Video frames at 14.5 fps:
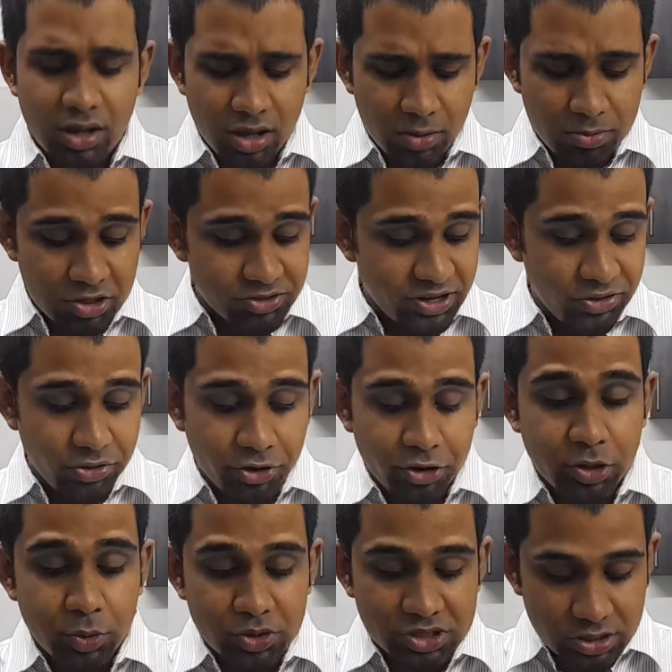because I thought it
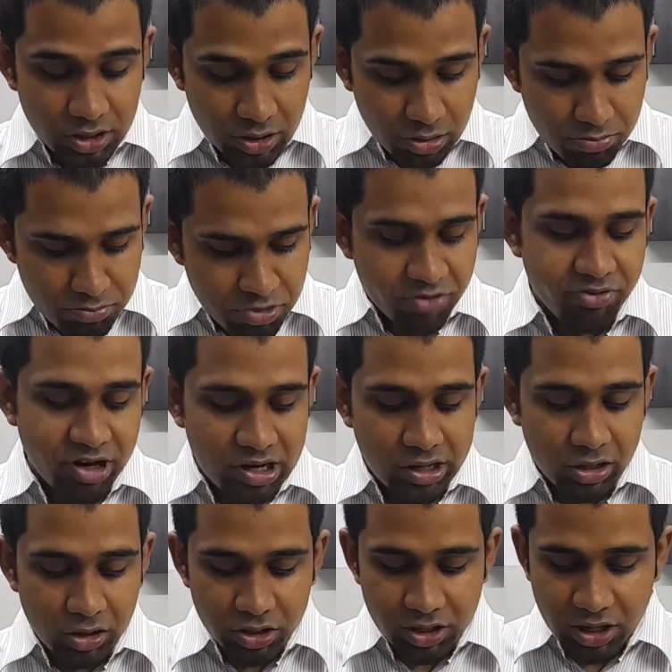was perfectly
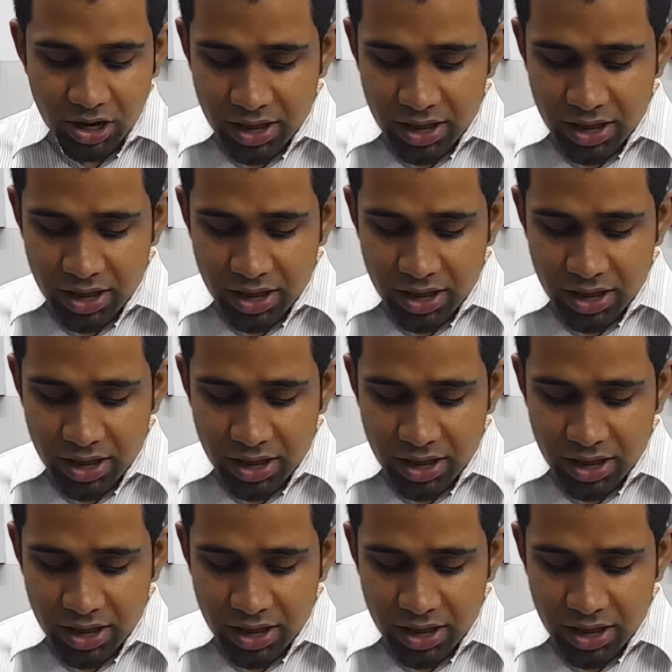cooked.